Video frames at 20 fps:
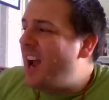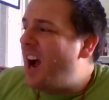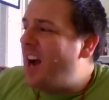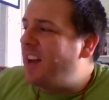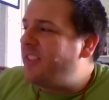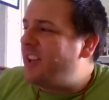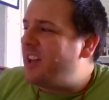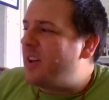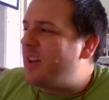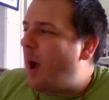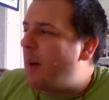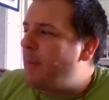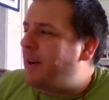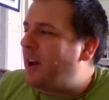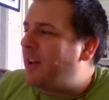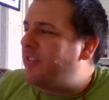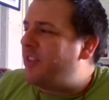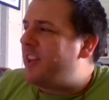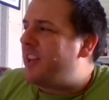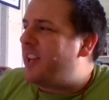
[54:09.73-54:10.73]
Yeah, I
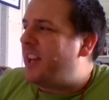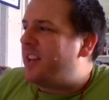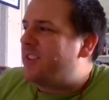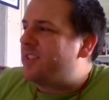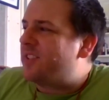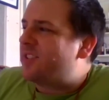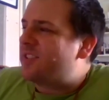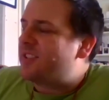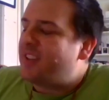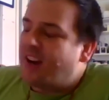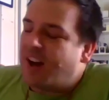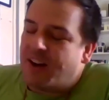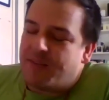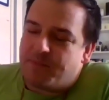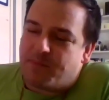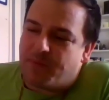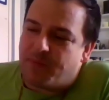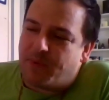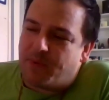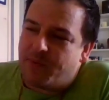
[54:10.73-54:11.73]
think it's.
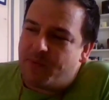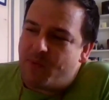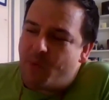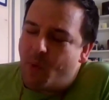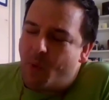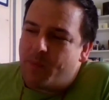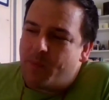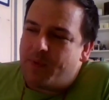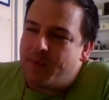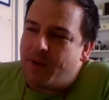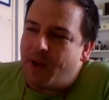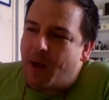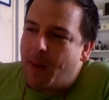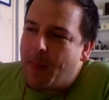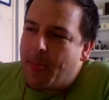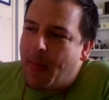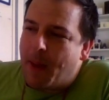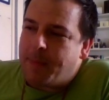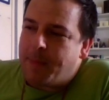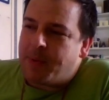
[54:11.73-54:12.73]

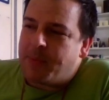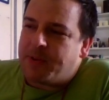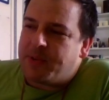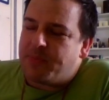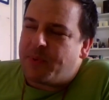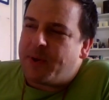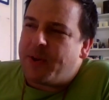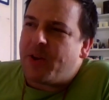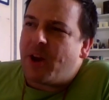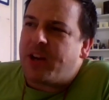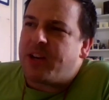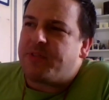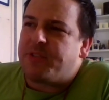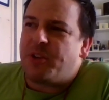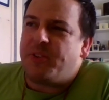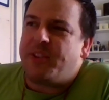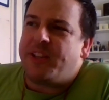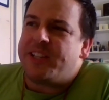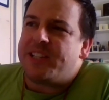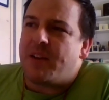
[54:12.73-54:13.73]
We
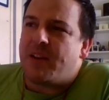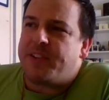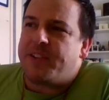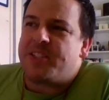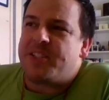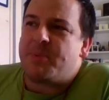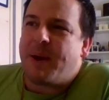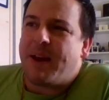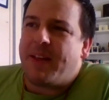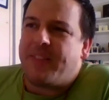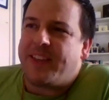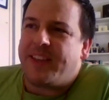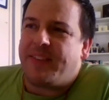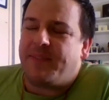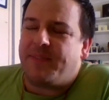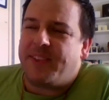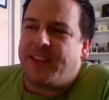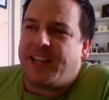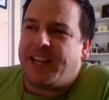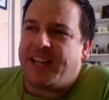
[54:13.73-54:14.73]
kind of do these love-ins about
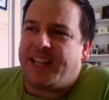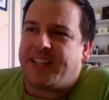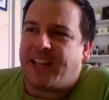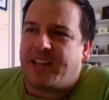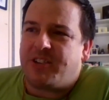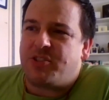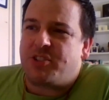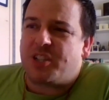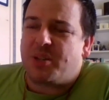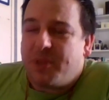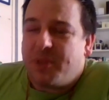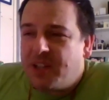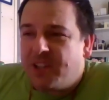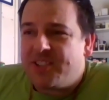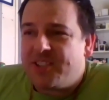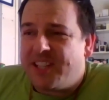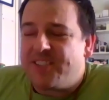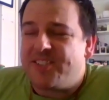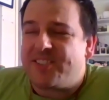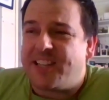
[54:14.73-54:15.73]
the Elite Dangerous
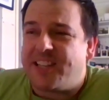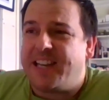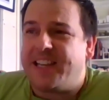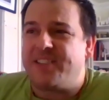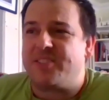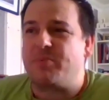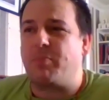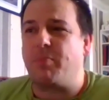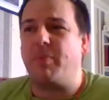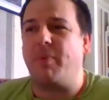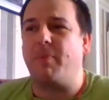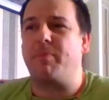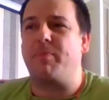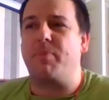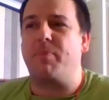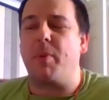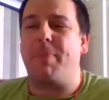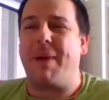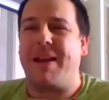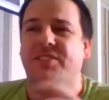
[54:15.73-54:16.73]
community. It still is
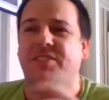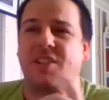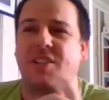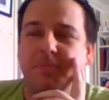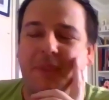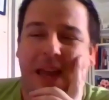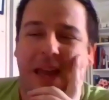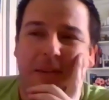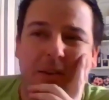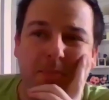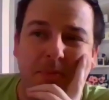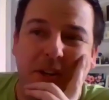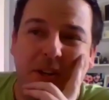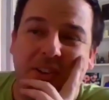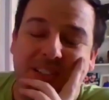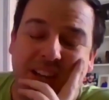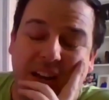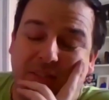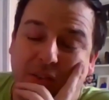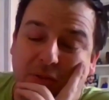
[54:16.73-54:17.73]
the best game
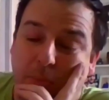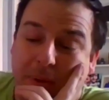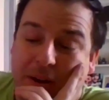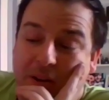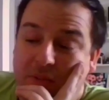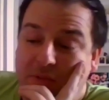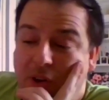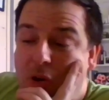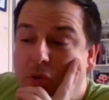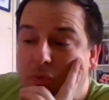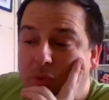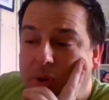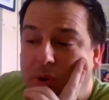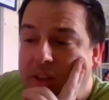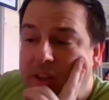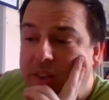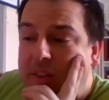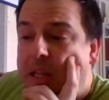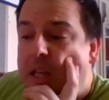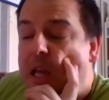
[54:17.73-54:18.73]
community I've ever been
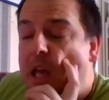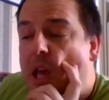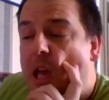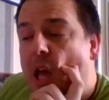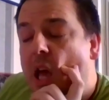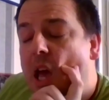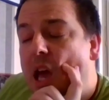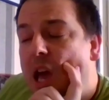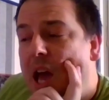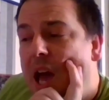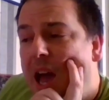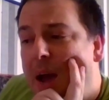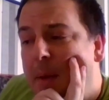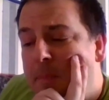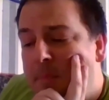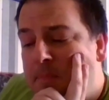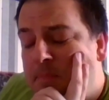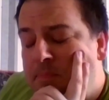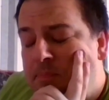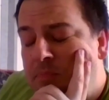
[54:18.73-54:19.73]
involved with,
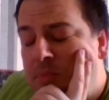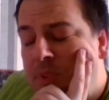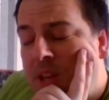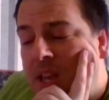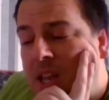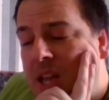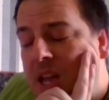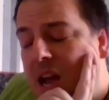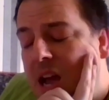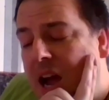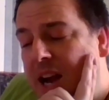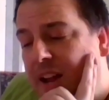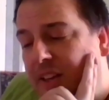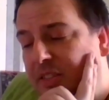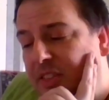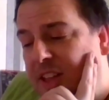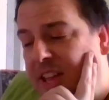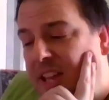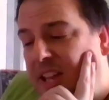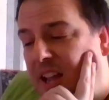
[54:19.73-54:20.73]
and
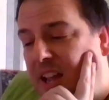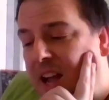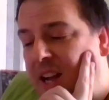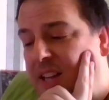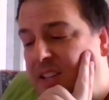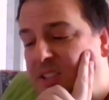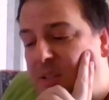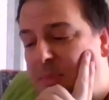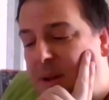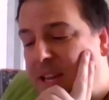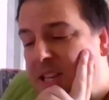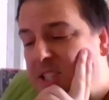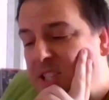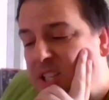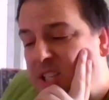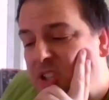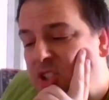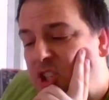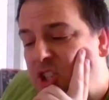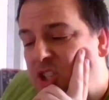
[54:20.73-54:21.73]
I think, and it's
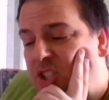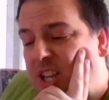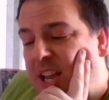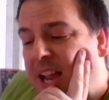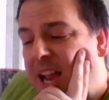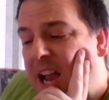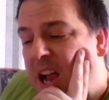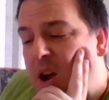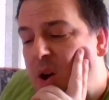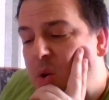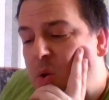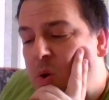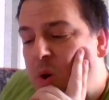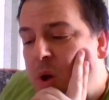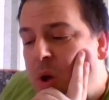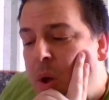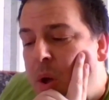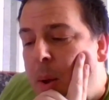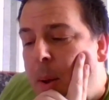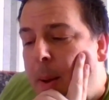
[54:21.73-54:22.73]
amazing just
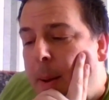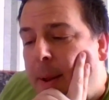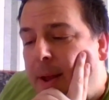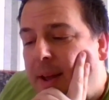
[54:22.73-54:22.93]
how,